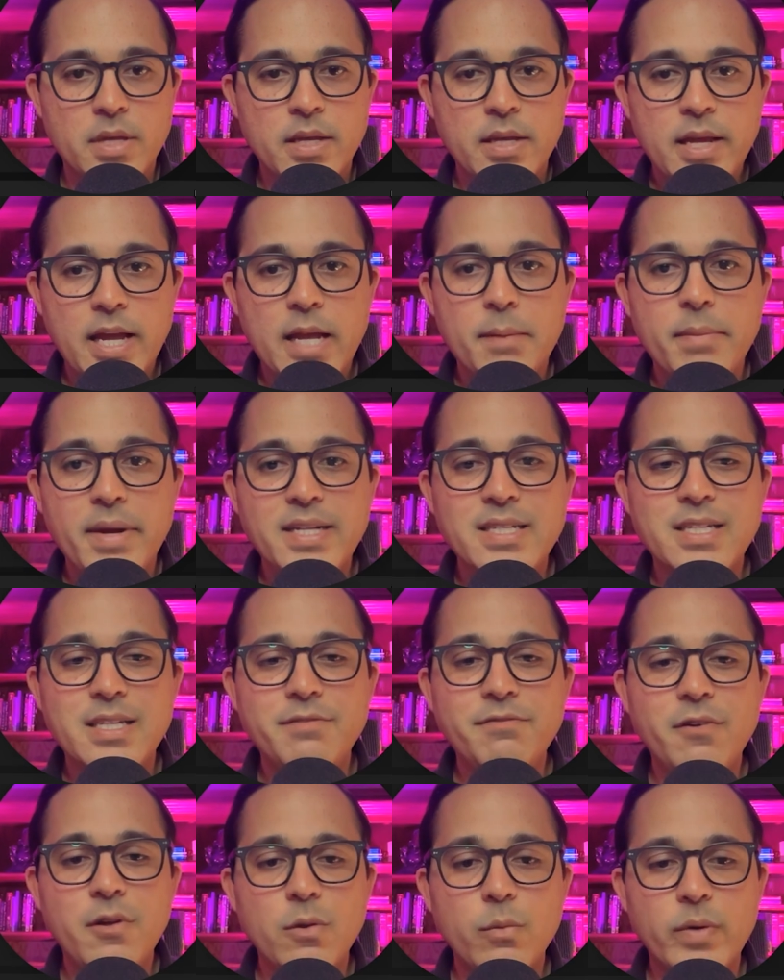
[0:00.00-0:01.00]
And by
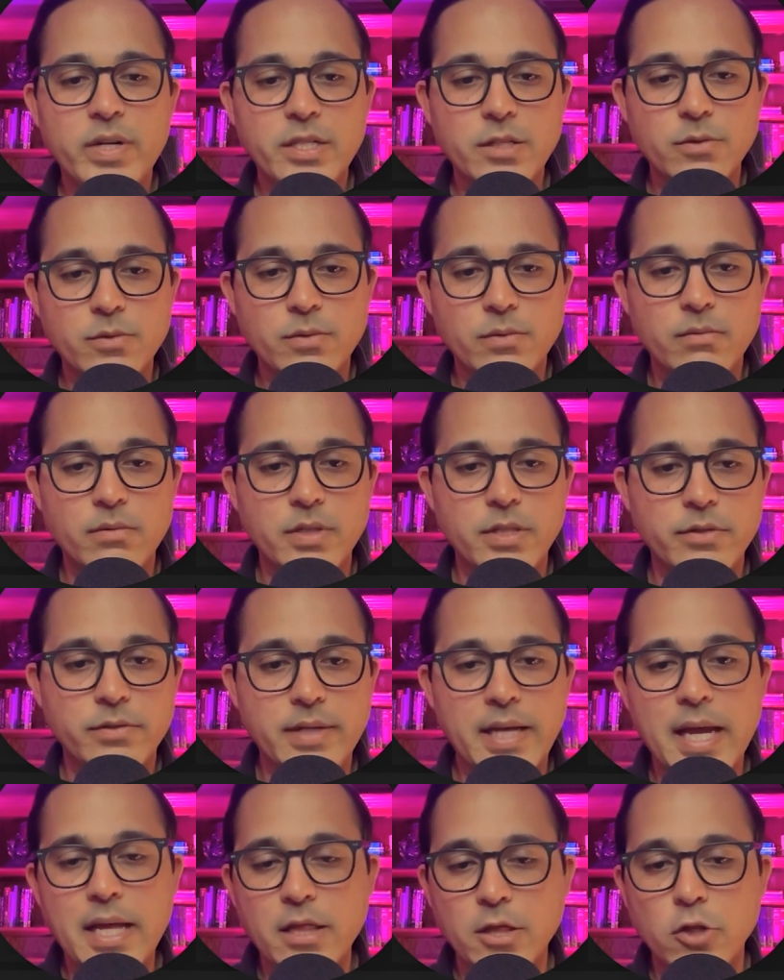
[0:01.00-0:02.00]
default, when you
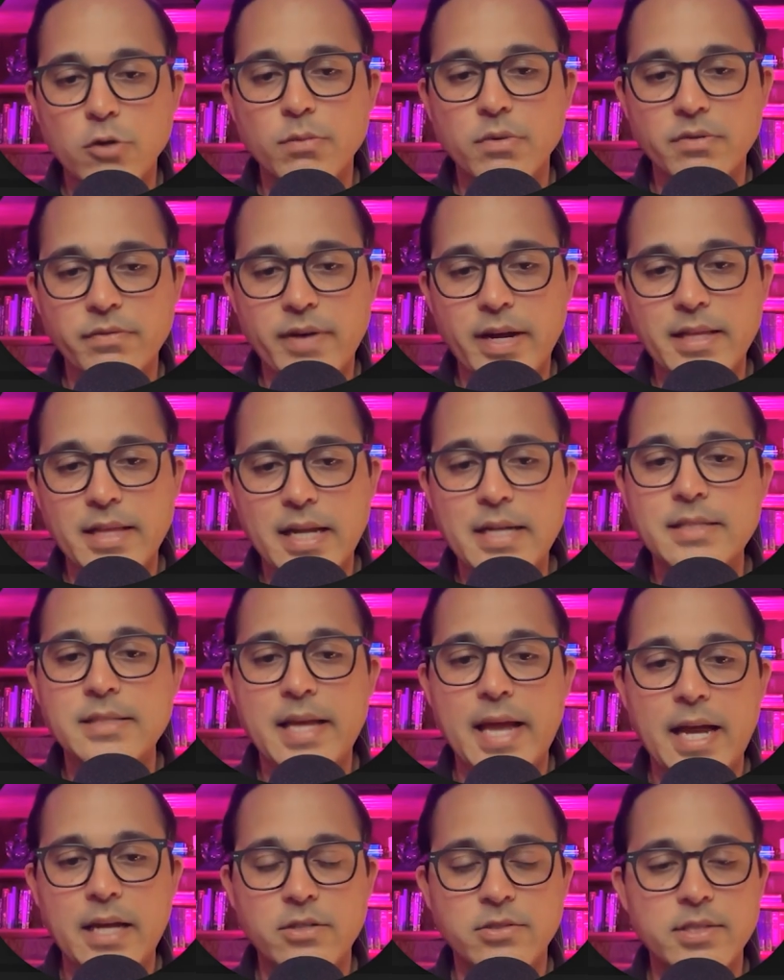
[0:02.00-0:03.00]
get Lumify, that is
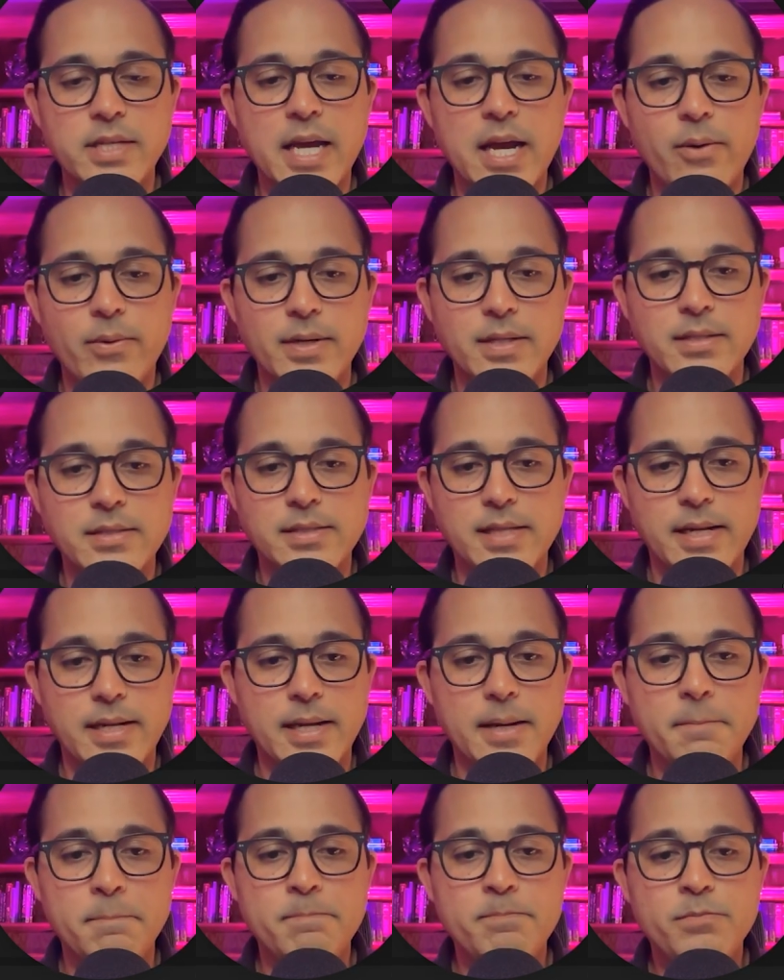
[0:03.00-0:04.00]
actually how it is set
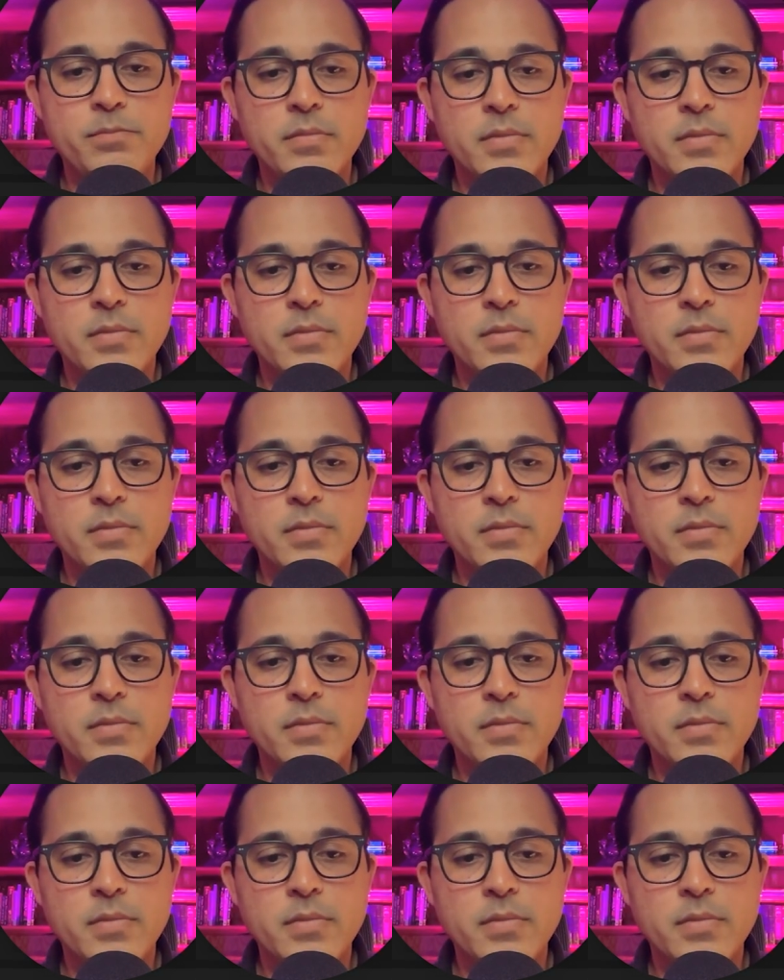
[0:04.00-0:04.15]
up.